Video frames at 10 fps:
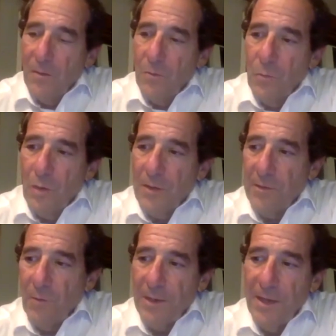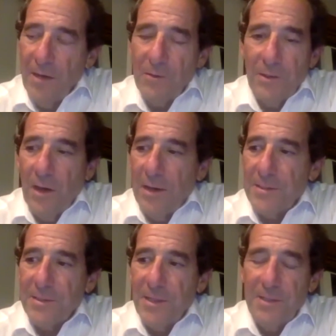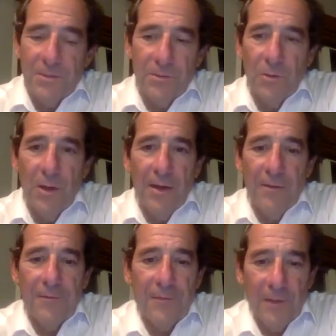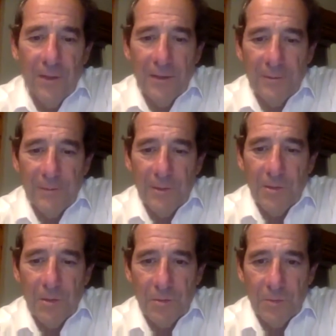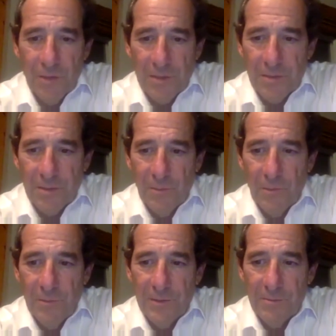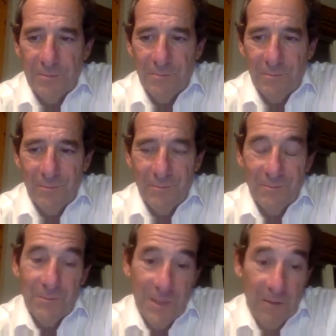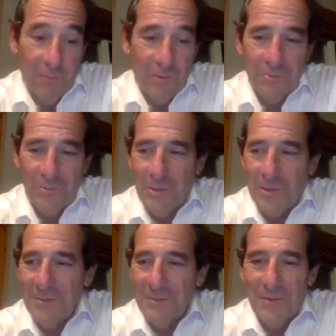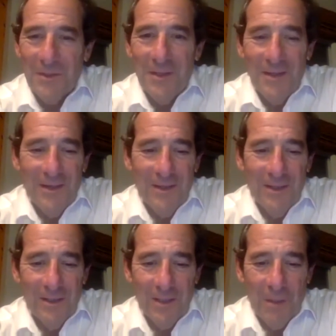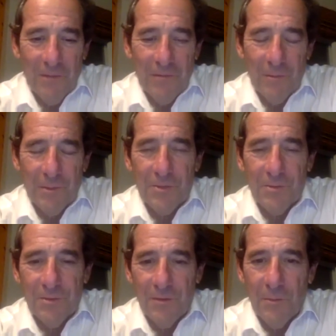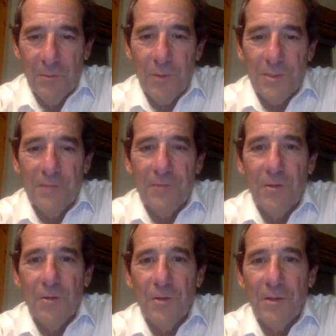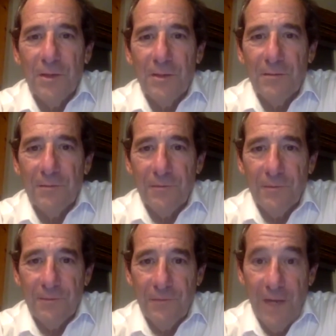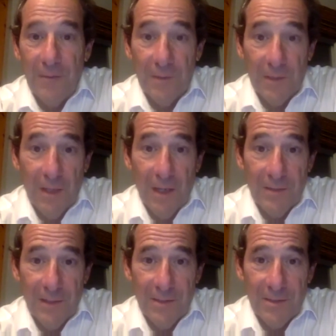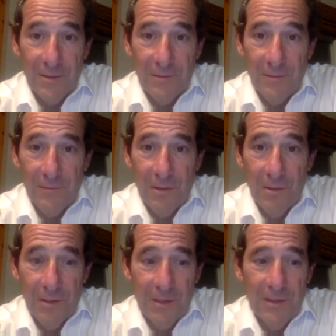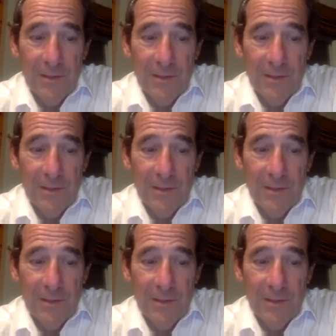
Well, I think right now in the United States, you do have a social justice movement, several really coming from different points of view, framed in the context of a very